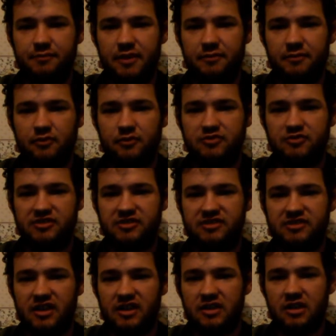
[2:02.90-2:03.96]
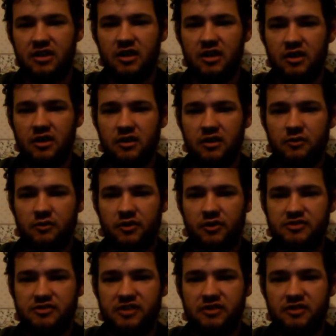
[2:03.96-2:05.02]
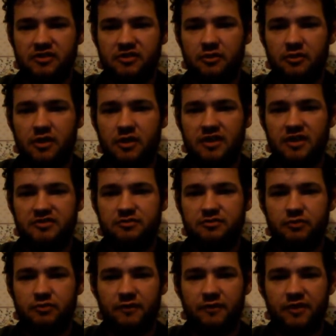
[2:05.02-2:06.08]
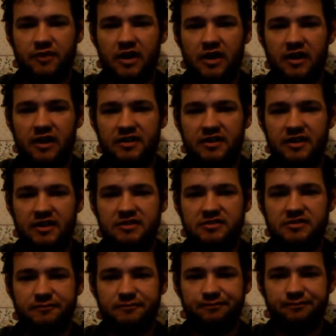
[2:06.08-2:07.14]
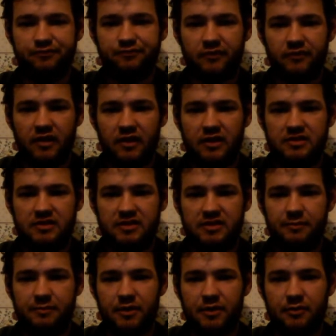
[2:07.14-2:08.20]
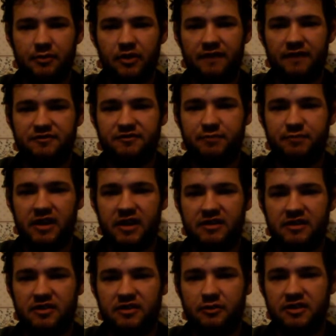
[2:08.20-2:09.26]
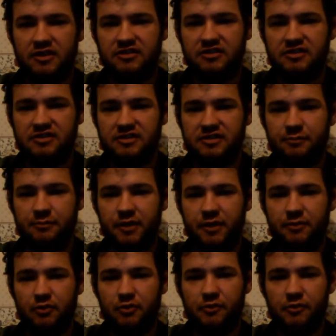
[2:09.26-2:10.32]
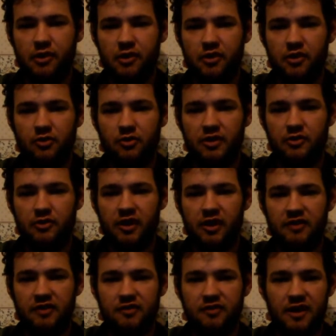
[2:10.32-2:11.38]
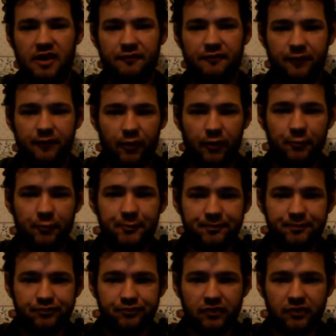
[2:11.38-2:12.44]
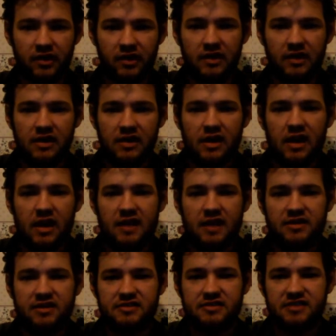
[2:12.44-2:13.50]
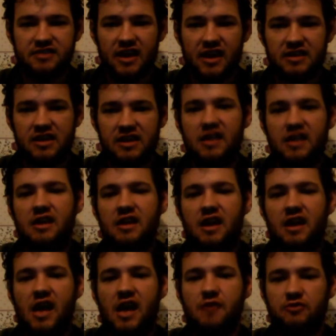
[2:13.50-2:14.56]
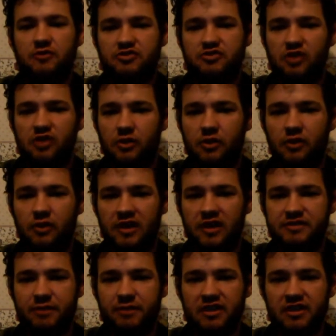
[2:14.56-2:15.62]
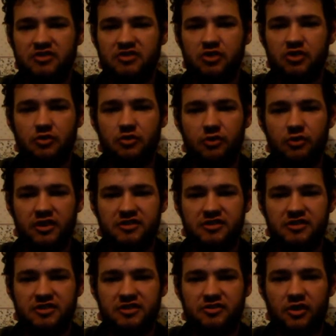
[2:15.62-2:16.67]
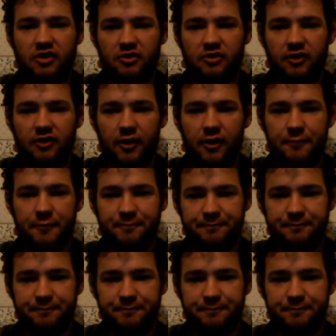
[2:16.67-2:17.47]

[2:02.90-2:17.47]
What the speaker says: people to see what is incorrect with their ideas. Some people loved being corrected, some people were annoyed or ungrateful. He did say he was not wise, but he knew what he did not know.